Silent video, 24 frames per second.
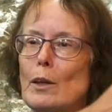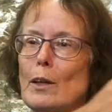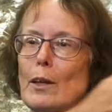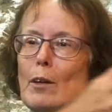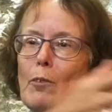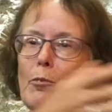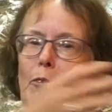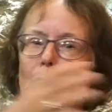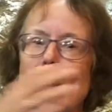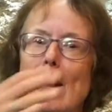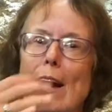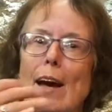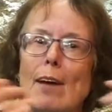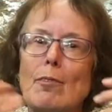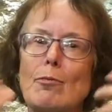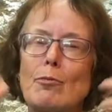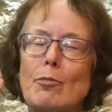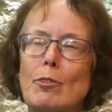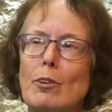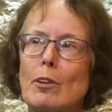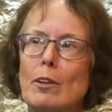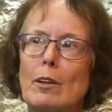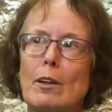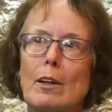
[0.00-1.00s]
We have
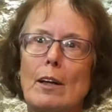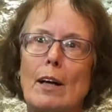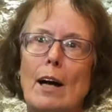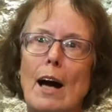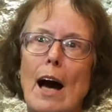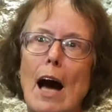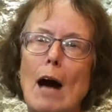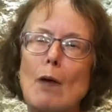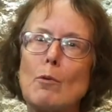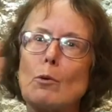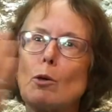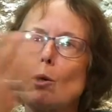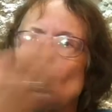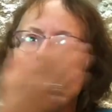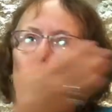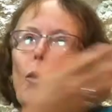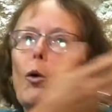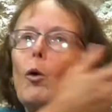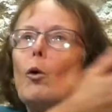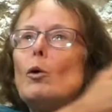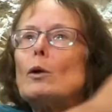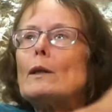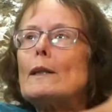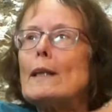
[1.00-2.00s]
our
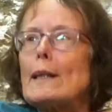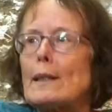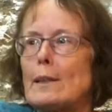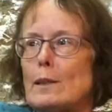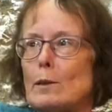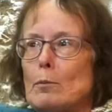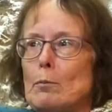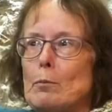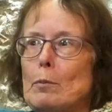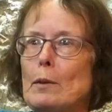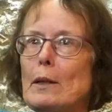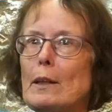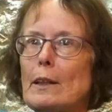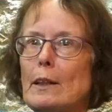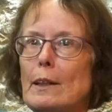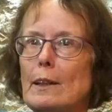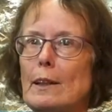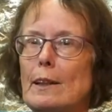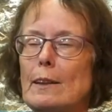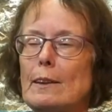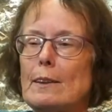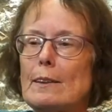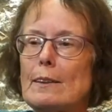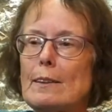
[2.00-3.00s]
old
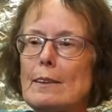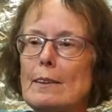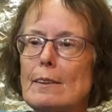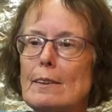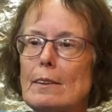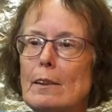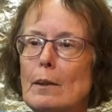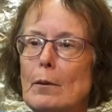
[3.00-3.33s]
experiences